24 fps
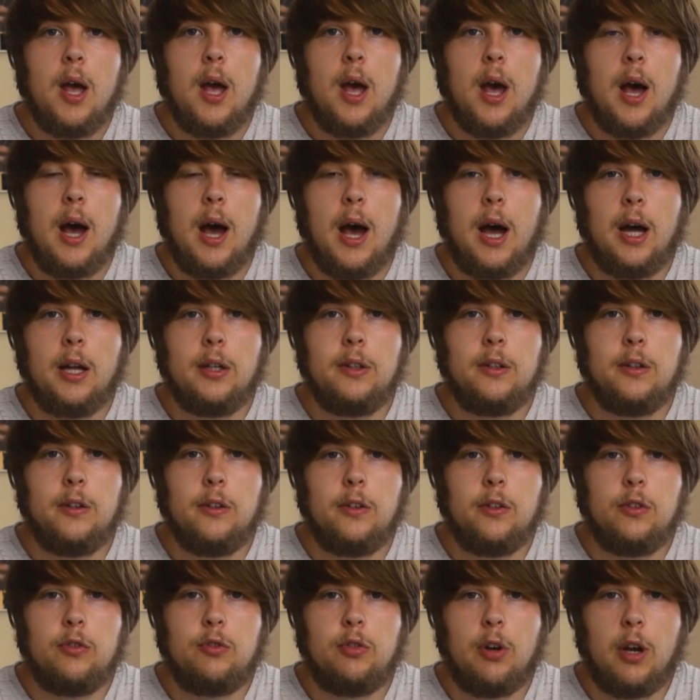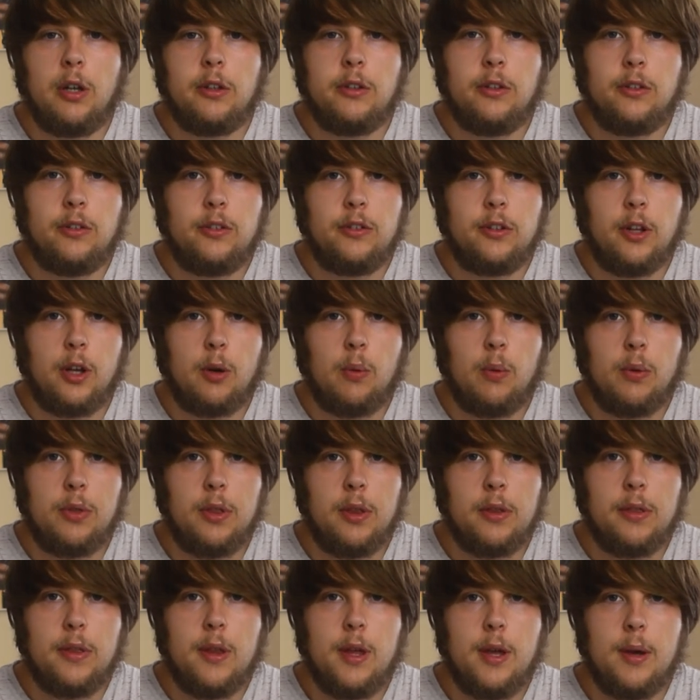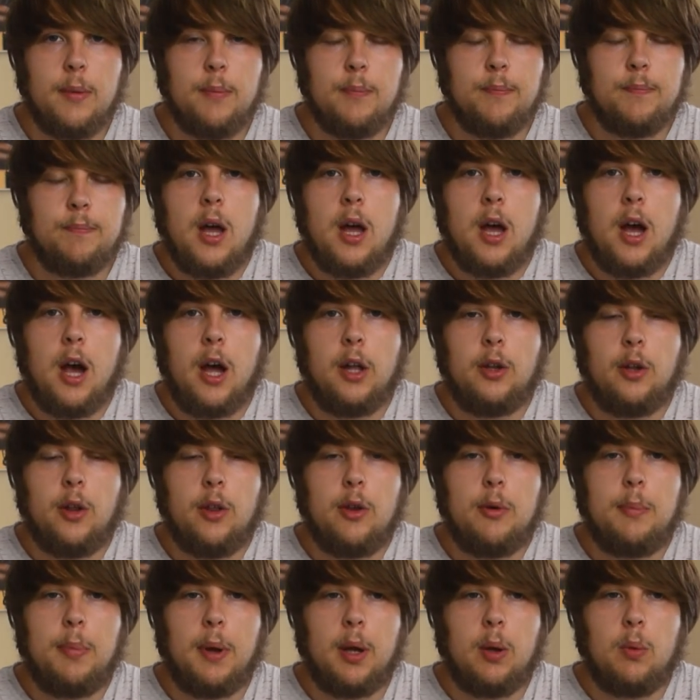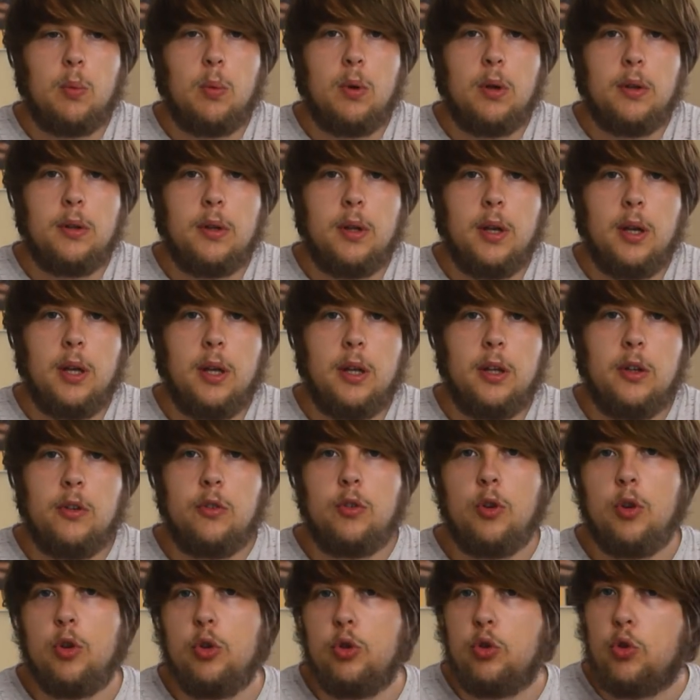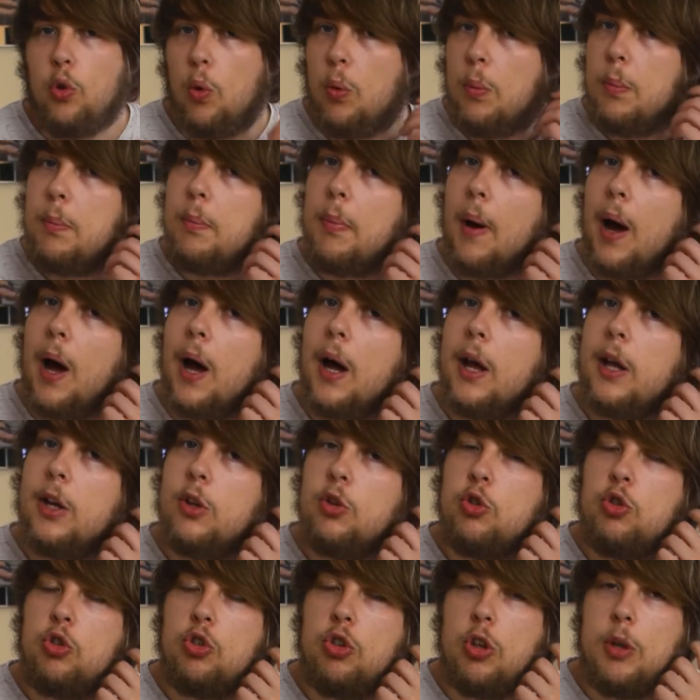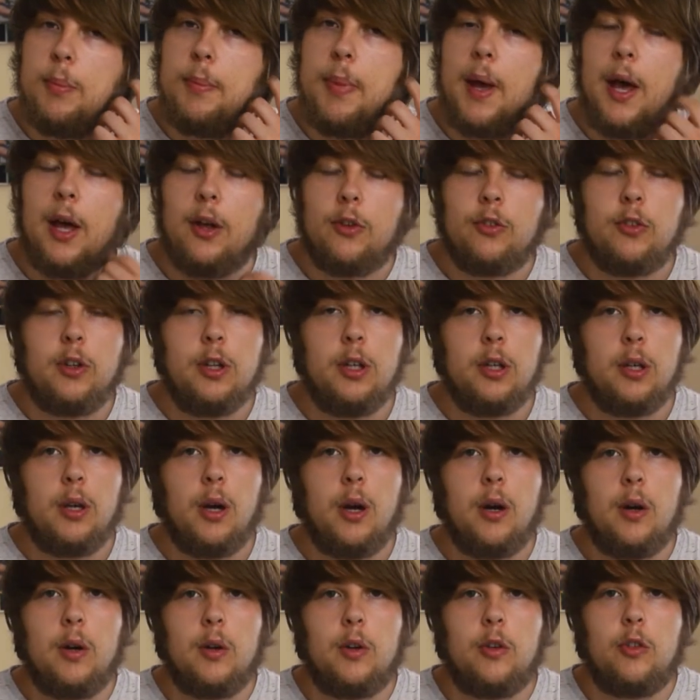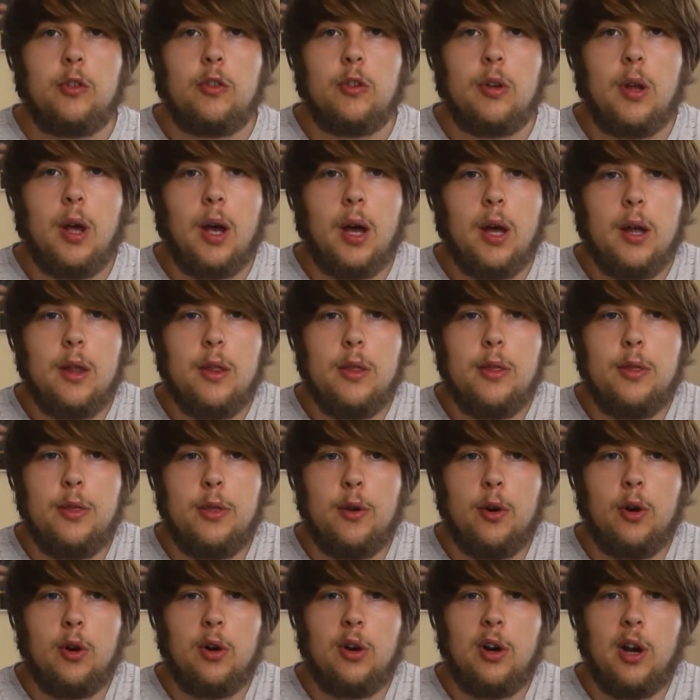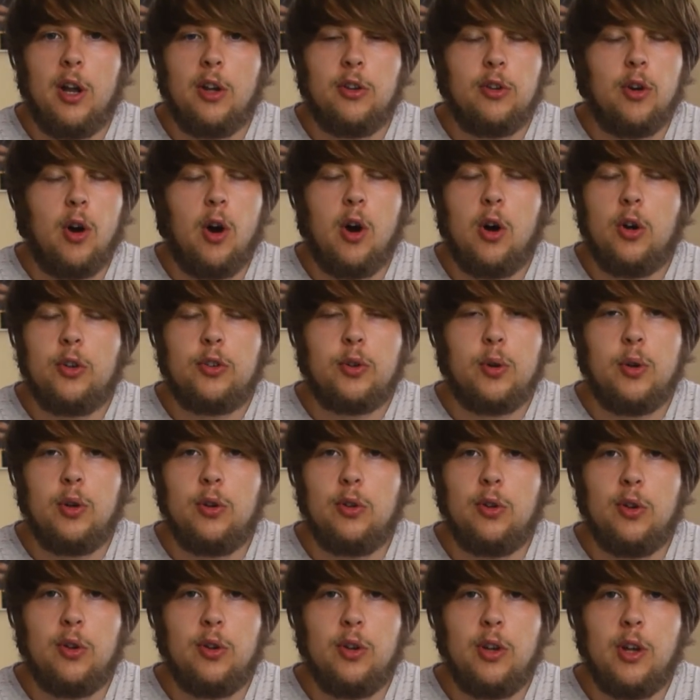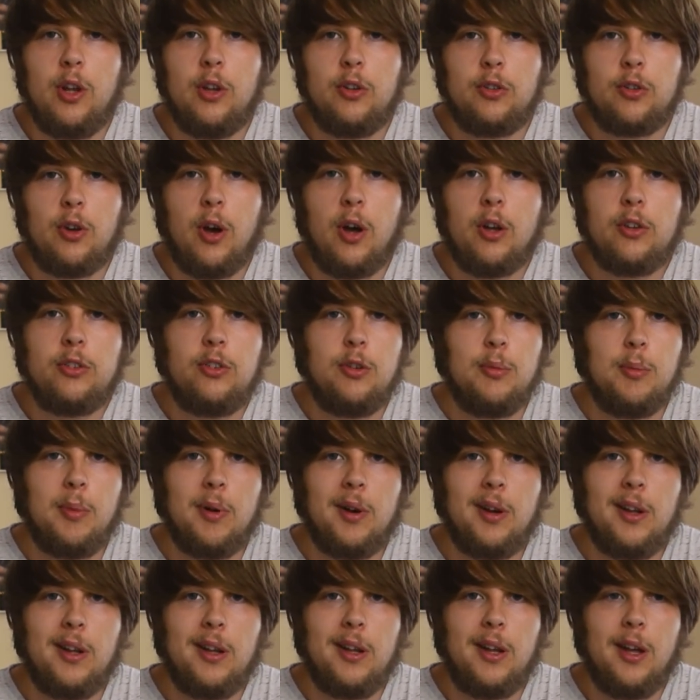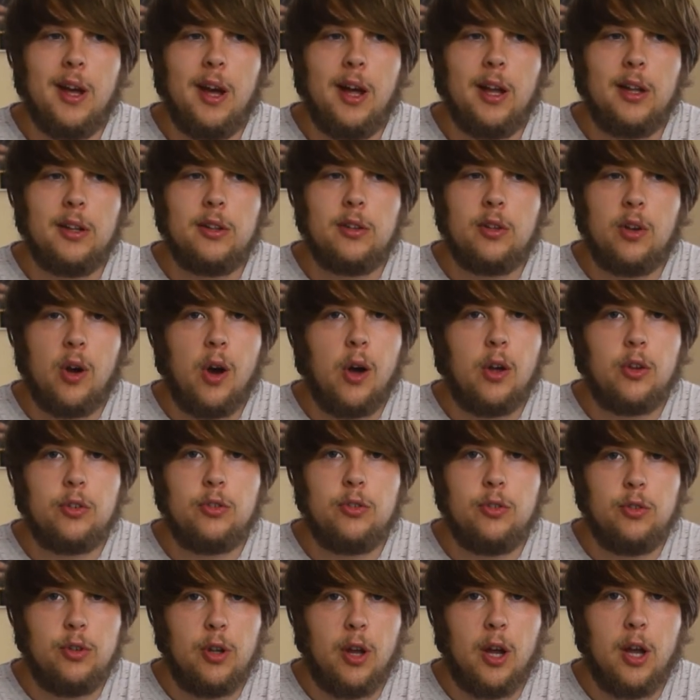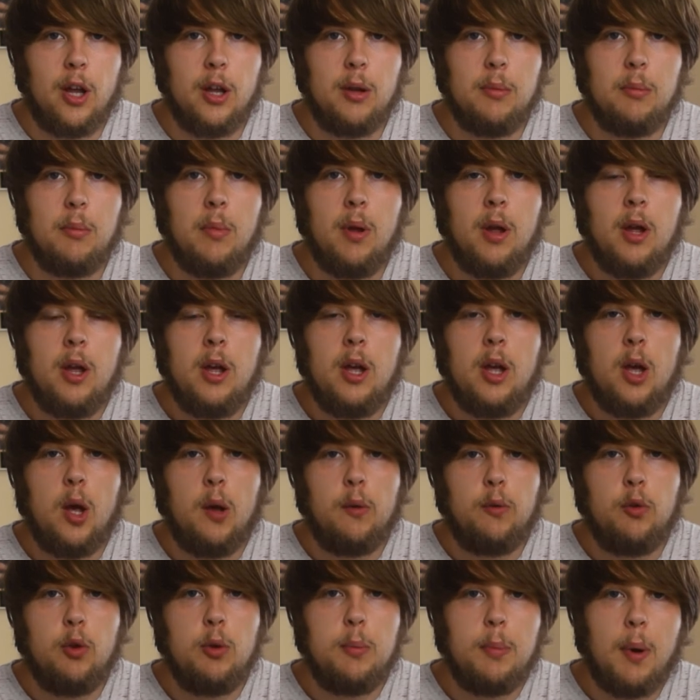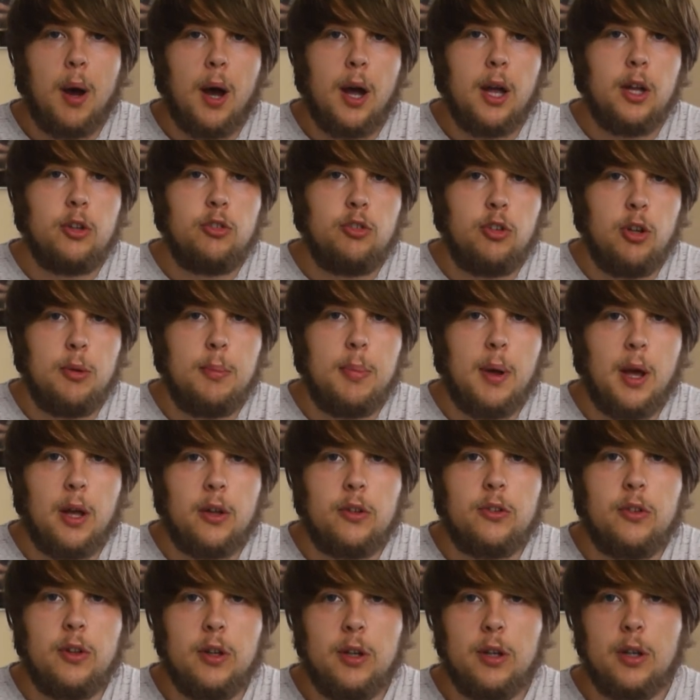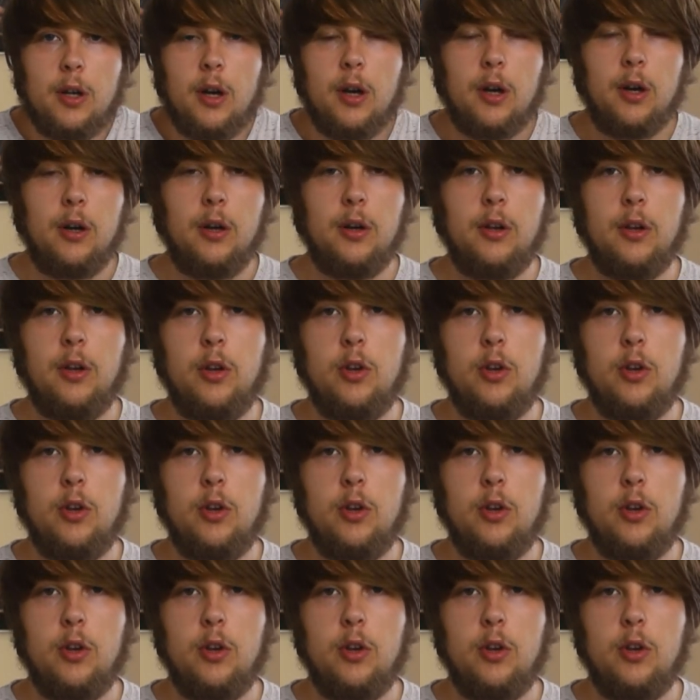and trying to stick within them. Another big one is don't buy cheap SD cards. All it's going to do is cost you money and cost you time. If you buy a cheap SD card,